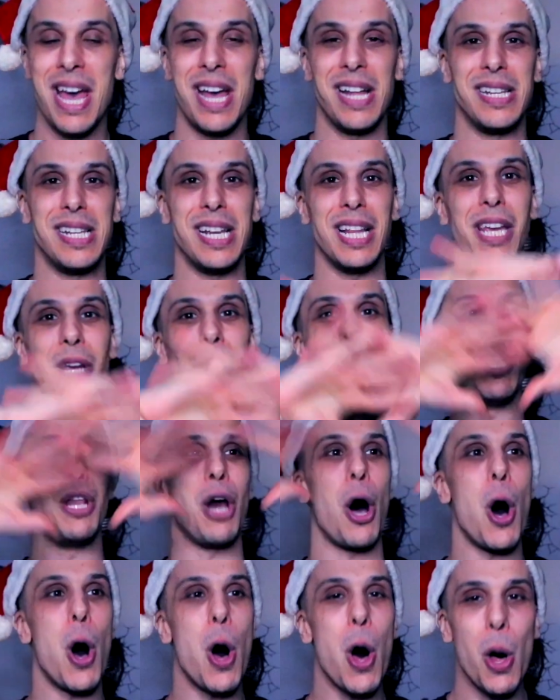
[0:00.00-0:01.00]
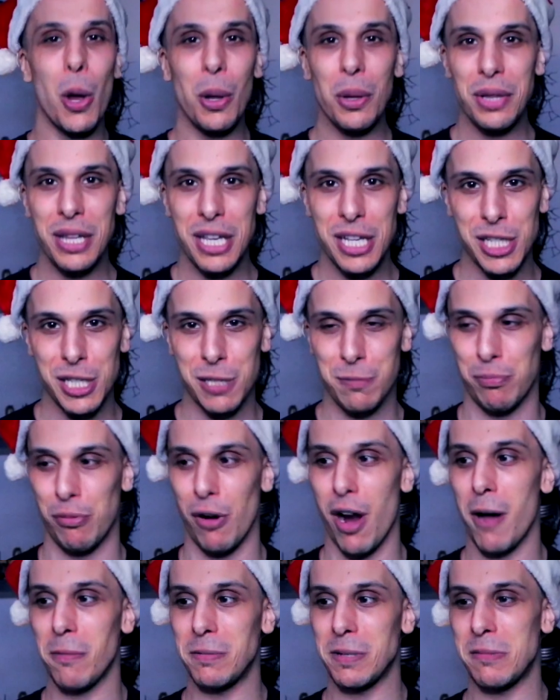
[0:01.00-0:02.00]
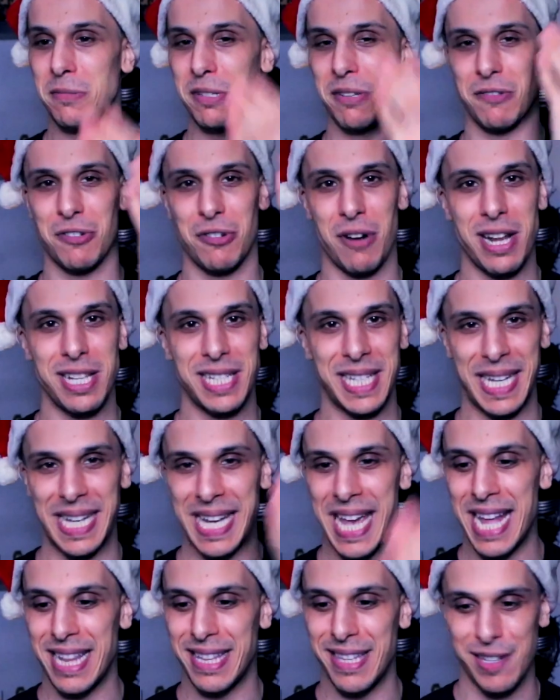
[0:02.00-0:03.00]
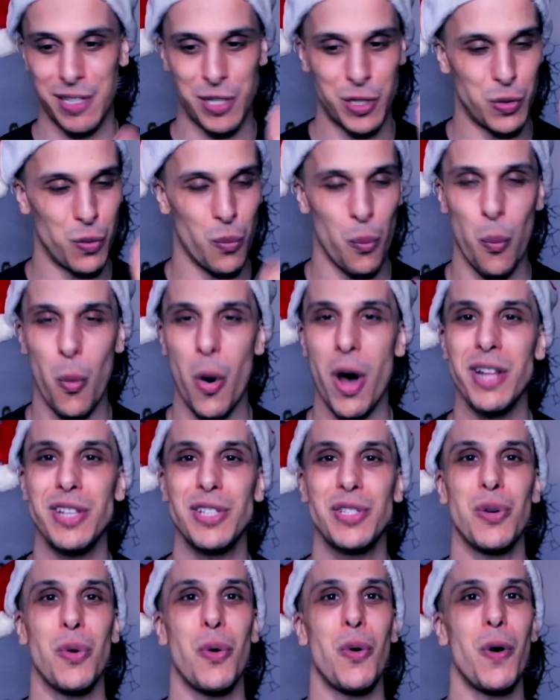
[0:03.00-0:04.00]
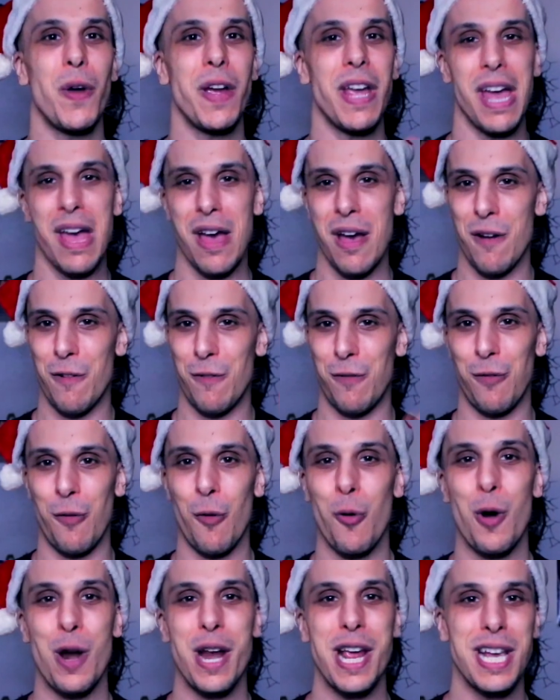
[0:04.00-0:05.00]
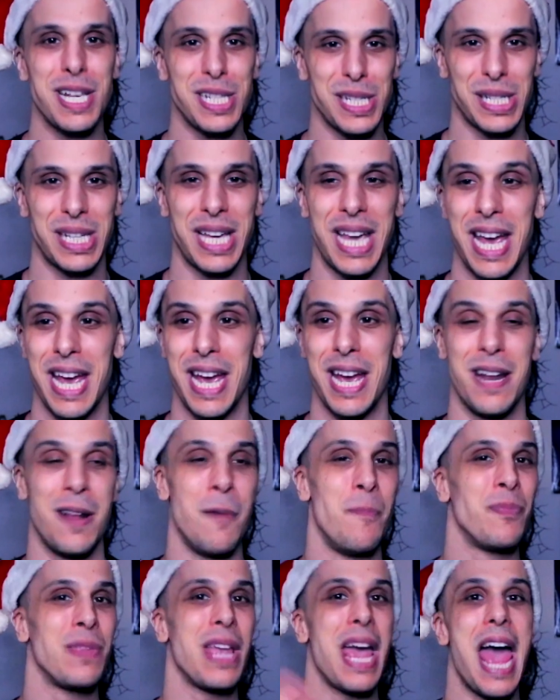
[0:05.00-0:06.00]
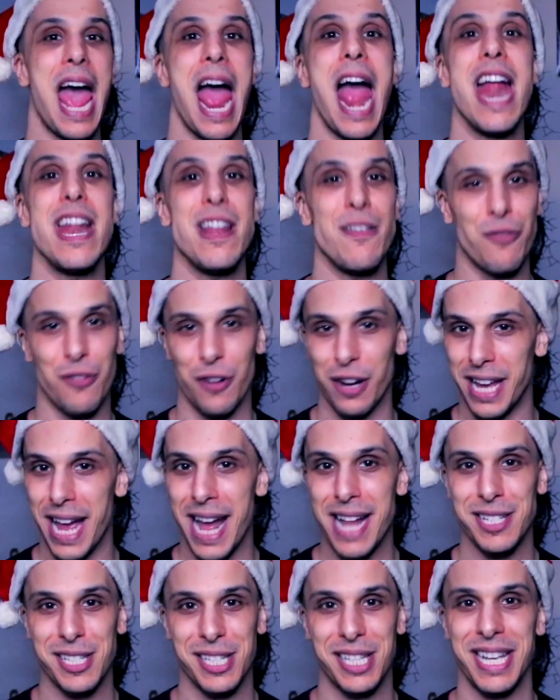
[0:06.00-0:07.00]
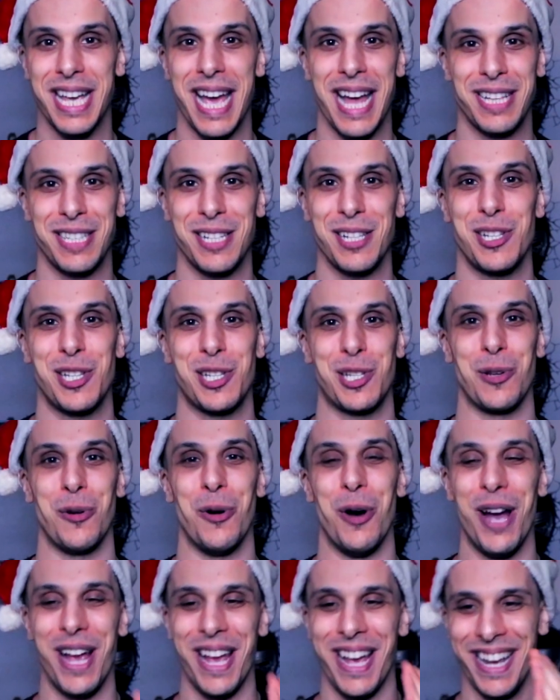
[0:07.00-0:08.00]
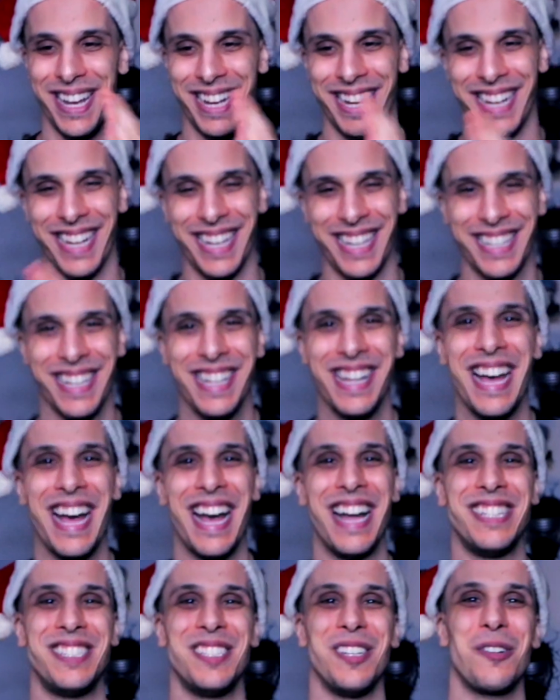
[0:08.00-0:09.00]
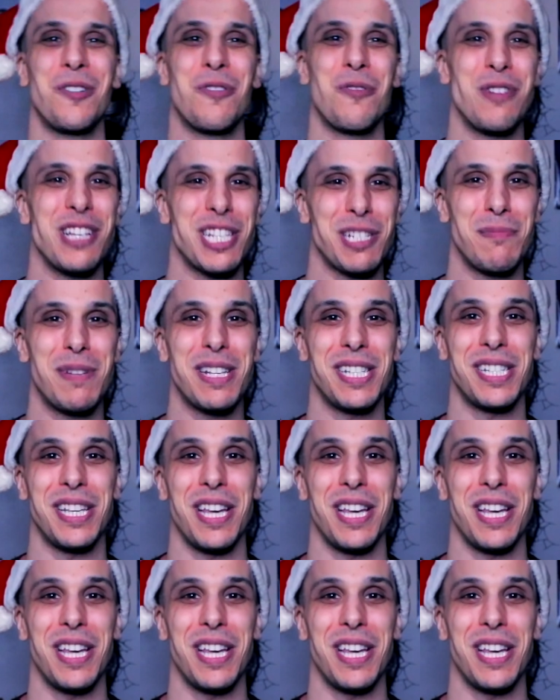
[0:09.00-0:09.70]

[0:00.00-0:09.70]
Dealing with all these problems of trying to get this one toy for his kid, and he forgets to get this toy until Christmas